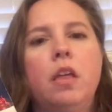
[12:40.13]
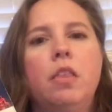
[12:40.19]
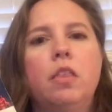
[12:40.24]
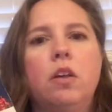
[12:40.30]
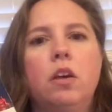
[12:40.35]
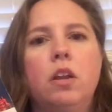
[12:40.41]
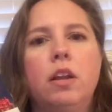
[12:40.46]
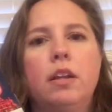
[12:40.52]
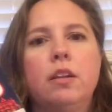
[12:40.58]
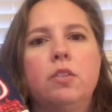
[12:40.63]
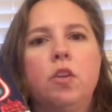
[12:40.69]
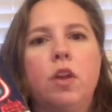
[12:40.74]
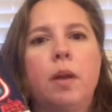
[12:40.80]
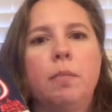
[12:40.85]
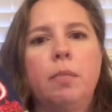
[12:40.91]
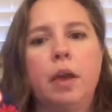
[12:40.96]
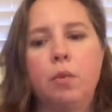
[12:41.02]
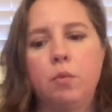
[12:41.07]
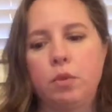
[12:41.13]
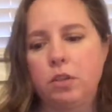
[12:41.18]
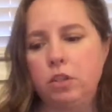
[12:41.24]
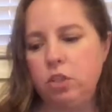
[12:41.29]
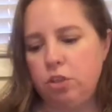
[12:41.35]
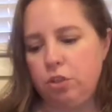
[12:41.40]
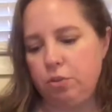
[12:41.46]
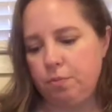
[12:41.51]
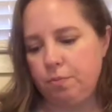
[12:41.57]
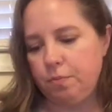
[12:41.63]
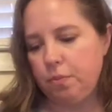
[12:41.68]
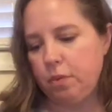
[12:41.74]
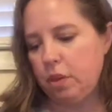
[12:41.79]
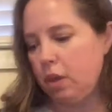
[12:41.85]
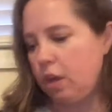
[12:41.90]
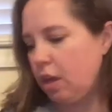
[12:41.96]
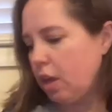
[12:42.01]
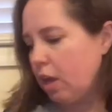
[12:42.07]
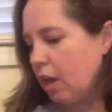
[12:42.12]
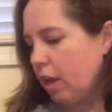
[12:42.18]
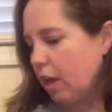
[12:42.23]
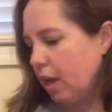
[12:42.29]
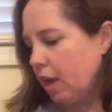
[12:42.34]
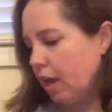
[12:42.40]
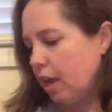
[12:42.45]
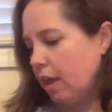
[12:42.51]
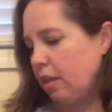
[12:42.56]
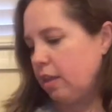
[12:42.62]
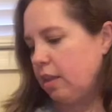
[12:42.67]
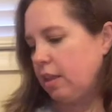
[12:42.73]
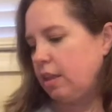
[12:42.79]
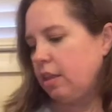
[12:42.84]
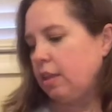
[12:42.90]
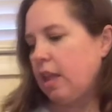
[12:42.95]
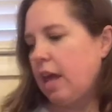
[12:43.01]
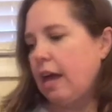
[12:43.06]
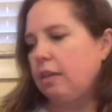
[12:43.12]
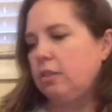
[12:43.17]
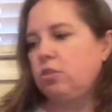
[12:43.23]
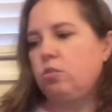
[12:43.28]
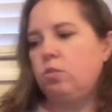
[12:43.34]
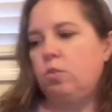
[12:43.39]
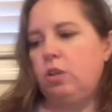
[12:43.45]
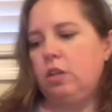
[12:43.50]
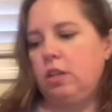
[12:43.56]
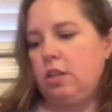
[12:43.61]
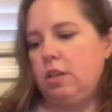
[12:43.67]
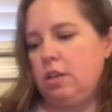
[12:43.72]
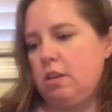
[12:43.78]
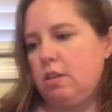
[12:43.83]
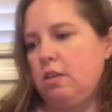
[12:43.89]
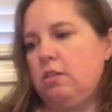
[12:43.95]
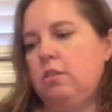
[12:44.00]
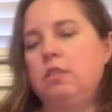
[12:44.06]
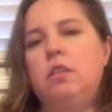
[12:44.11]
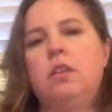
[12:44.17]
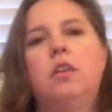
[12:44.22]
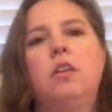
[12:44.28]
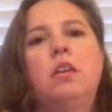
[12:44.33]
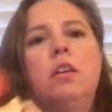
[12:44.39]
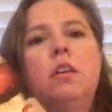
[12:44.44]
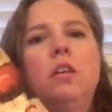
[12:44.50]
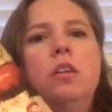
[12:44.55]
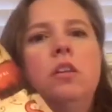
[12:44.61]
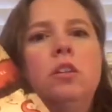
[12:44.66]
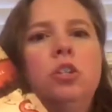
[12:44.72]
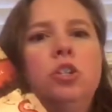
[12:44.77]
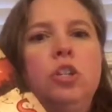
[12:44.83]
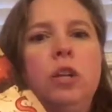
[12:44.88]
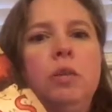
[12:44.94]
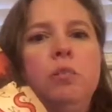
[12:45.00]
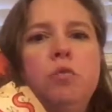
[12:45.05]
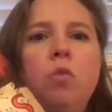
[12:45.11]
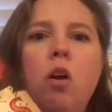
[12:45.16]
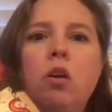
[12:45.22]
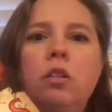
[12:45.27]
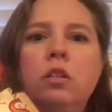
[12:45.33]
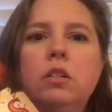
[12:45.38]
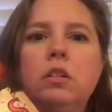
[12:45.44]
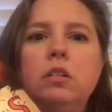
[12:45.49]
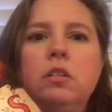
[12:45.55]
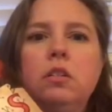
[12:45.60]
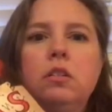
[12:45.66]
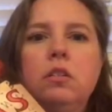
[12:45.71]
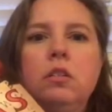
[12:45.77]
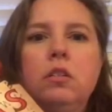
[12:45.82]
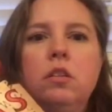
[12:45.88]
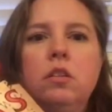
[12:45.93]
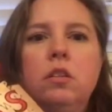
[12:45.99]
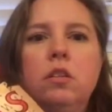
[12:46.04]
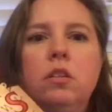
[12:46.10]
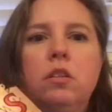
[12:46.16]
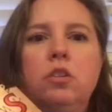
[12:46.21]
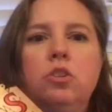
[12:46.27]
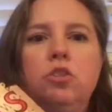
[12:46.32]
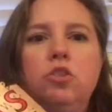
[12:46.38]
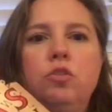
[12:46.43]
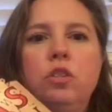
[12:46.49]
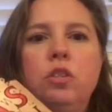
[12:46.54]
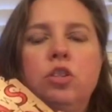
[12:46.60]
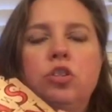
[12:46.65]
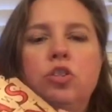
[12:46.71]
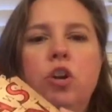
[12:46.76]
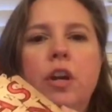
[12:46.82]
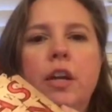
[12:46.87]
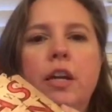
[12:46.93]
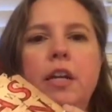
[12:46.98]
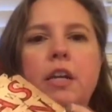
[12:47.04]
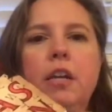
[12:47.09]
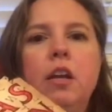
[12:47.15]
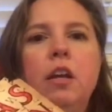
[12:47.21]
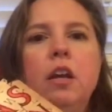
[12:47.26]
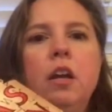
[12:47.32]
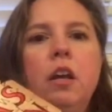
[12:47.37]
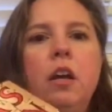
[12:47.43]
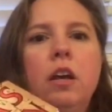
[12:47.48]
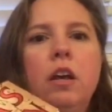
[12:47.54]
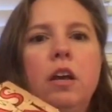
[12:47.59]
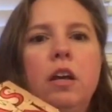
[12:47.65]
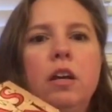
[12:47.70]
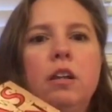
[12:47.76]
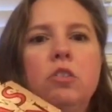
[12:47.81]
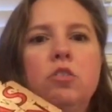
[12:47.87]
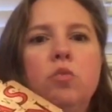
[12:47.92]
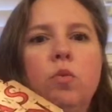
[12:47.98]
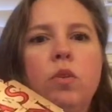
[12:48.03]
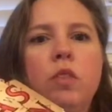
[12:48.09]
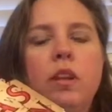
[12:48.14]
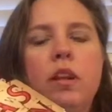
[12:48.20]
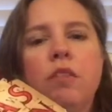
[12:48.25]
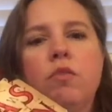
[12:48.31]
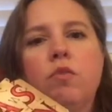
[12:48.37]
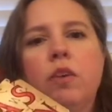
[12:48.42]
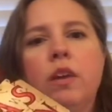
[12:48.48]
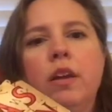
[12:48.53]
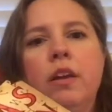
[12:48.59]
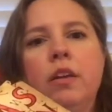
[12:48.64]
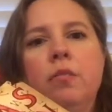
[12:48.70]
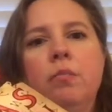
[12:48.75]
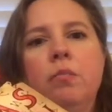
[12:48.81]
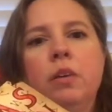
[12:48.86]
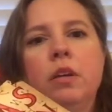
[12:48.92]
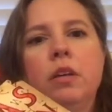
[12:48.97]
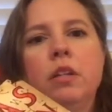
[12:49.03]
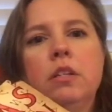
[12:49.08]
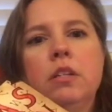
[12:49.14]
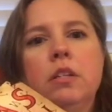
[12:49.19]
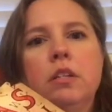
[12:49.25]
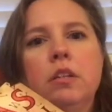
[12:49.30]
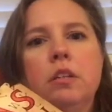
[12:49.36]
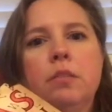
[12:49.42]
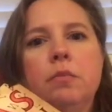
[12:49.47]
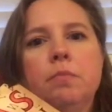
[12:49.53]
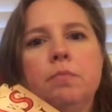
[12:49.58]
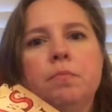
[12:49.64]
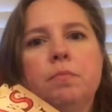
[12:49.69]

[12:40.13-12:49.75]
thought I'd grab that one too. And then the last one is James Rollins, The Judas Strain. Again, it's one that I've read, but I